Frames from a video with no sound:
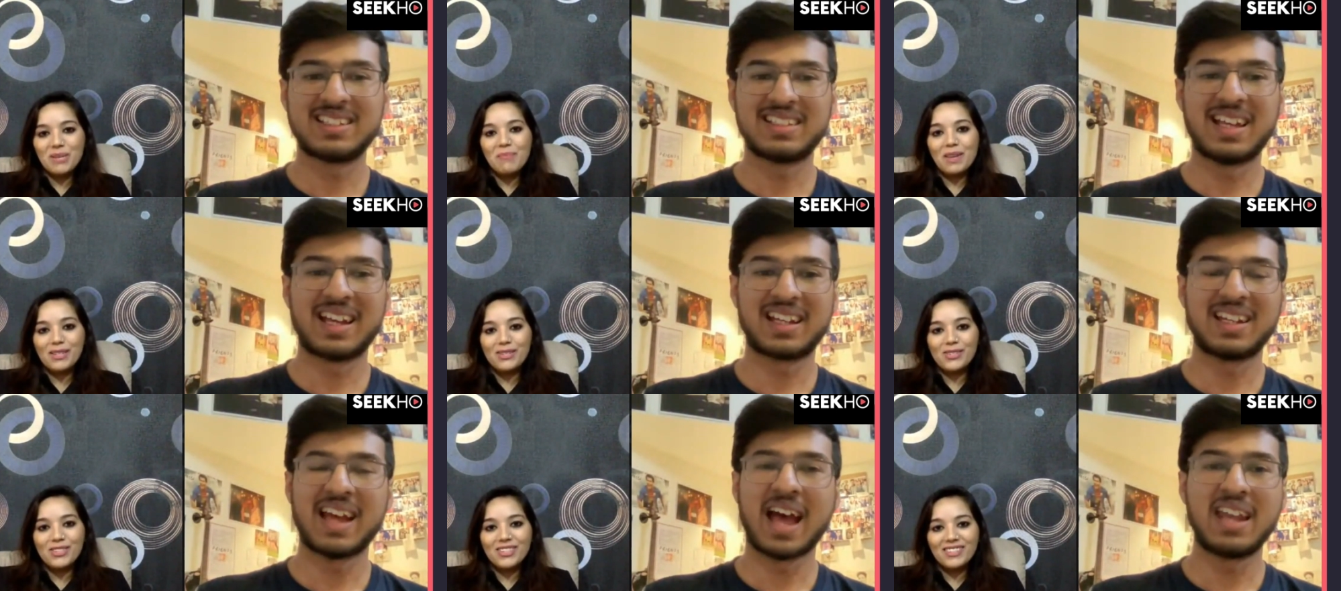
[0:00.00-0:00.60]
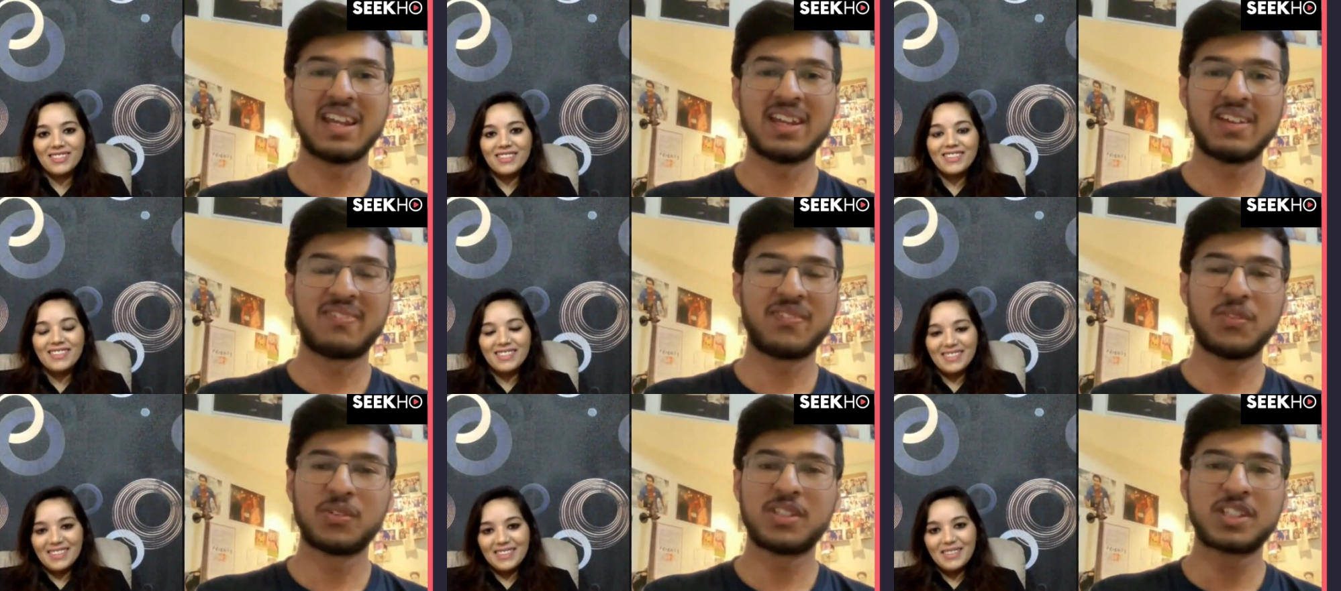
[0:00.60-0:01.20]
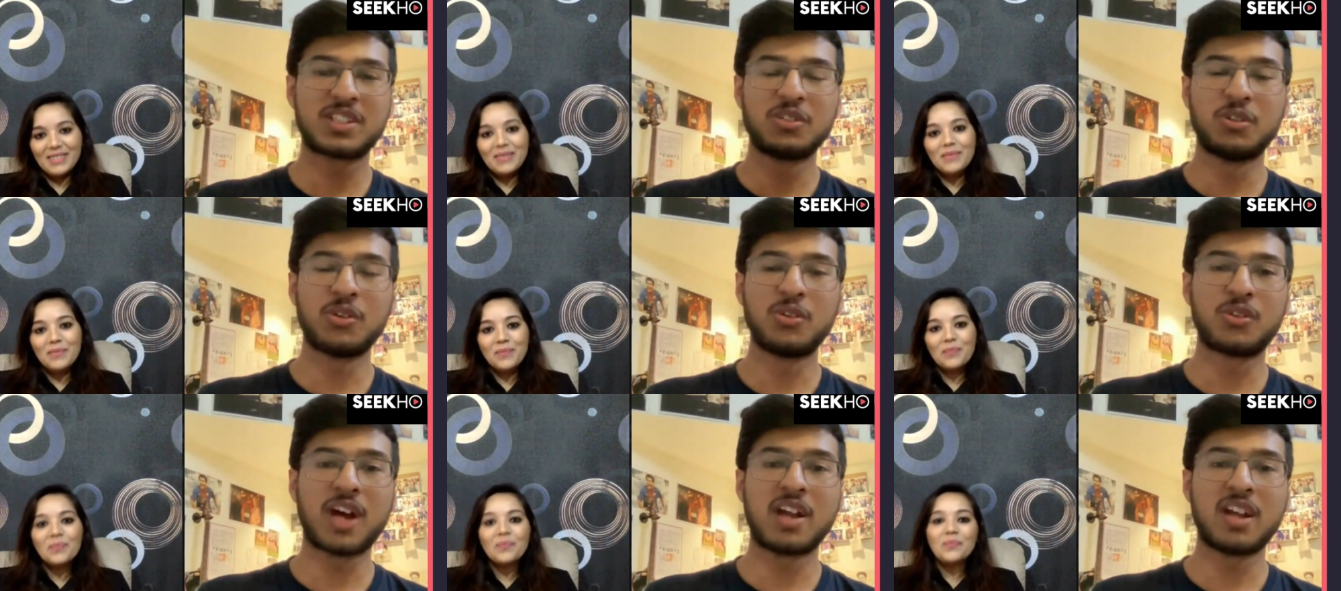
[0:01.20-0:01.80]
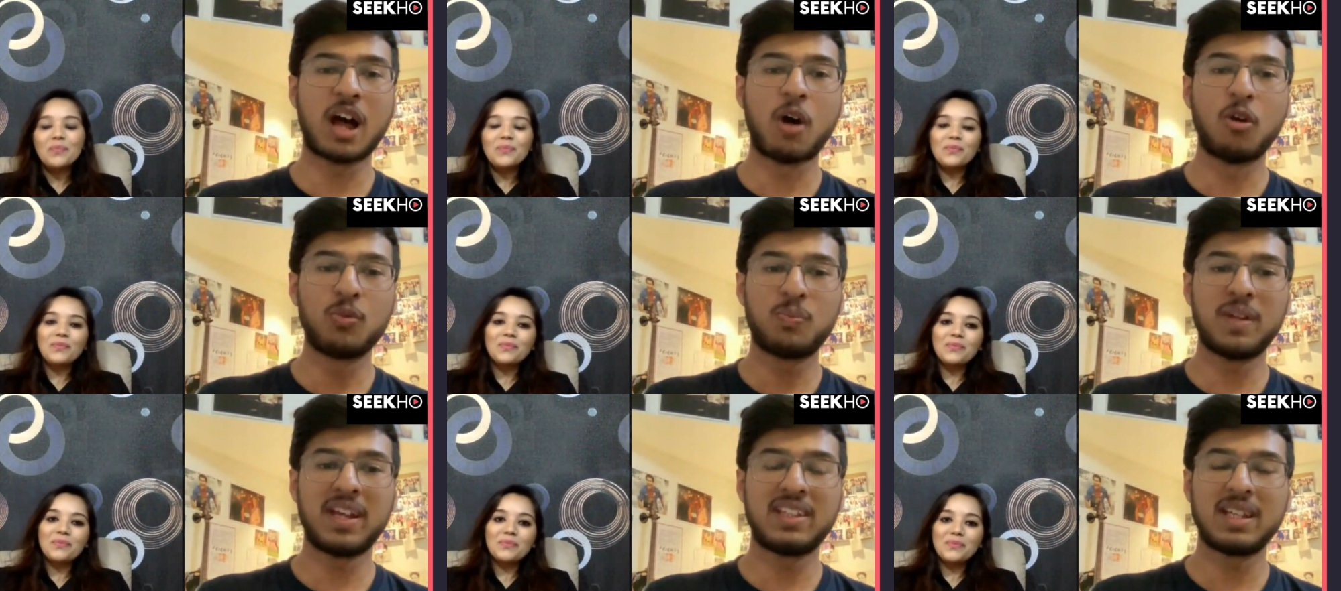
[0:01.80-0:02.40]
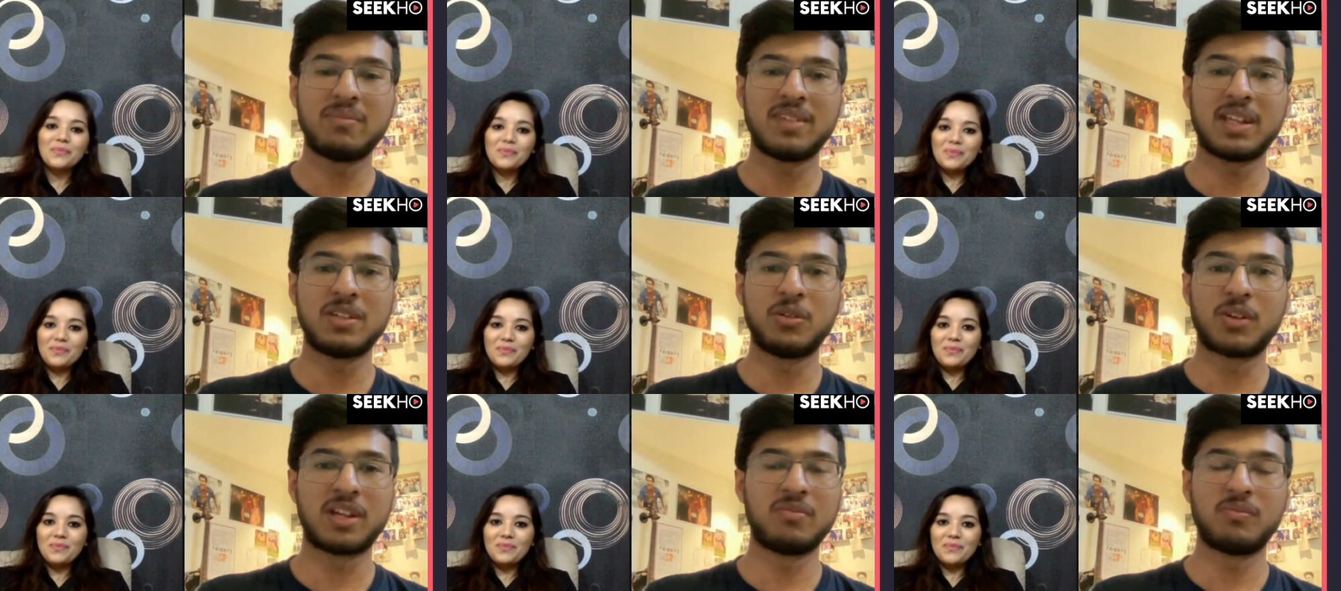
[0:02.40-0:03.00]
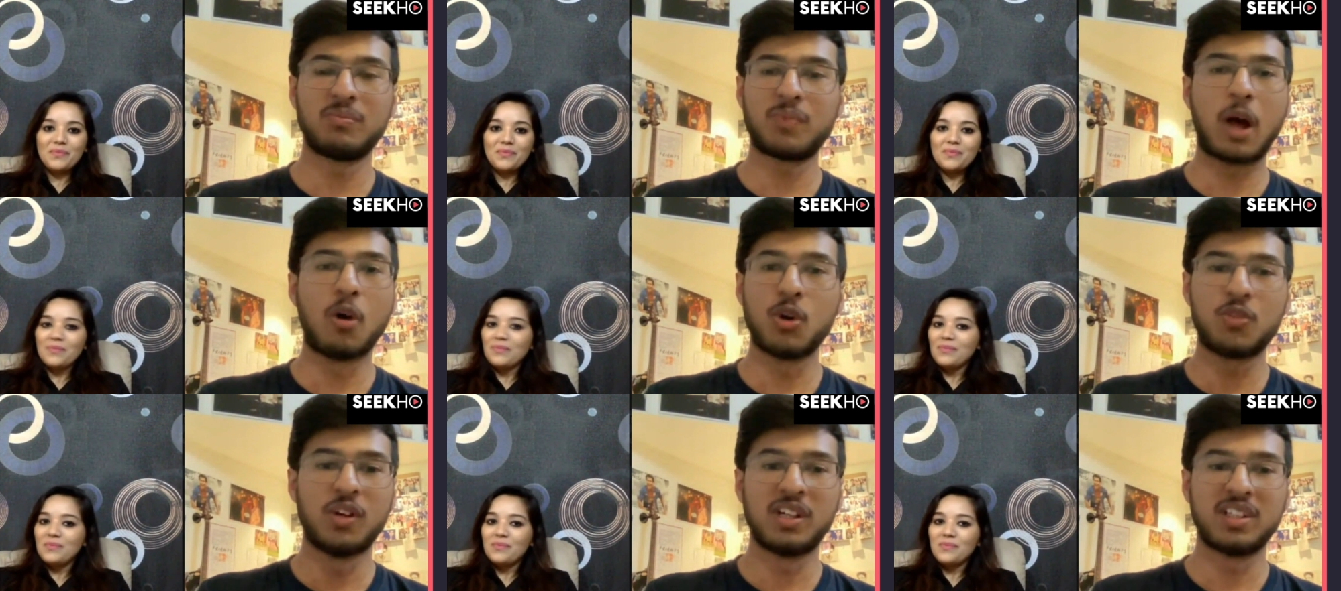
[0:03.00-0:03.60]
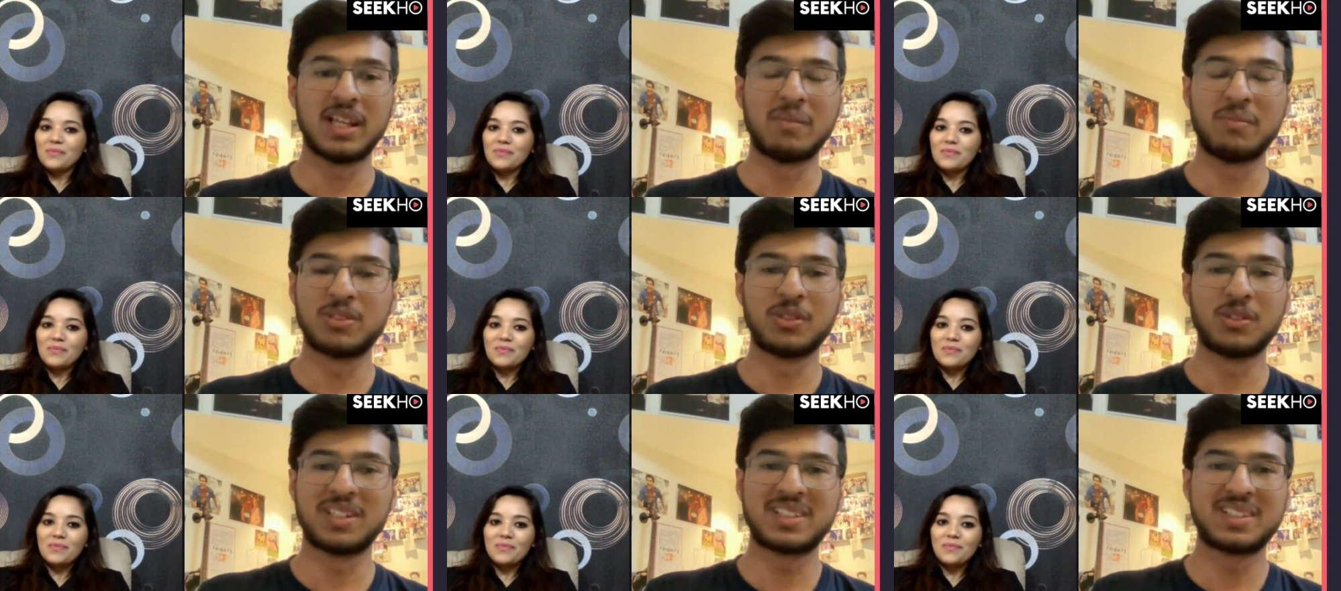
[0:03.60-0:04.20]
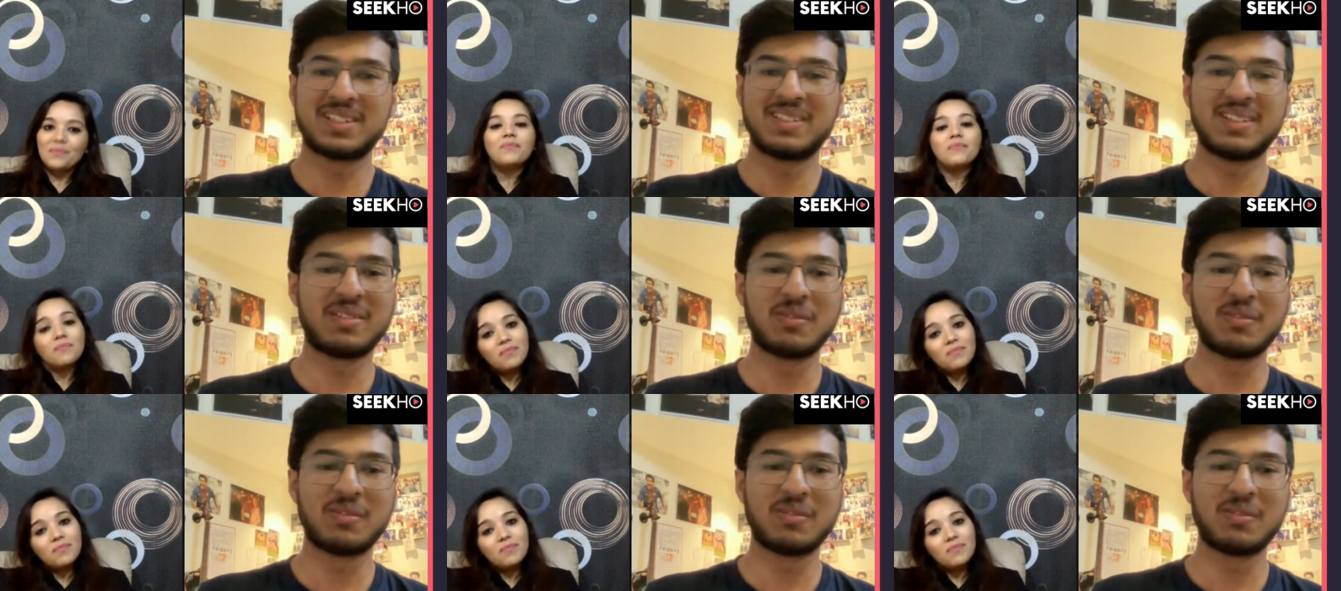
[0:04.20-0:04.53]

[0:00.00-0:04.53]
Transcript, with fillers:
Speaker 1: much and if you just you know you can't outplay them then you can outwork them so just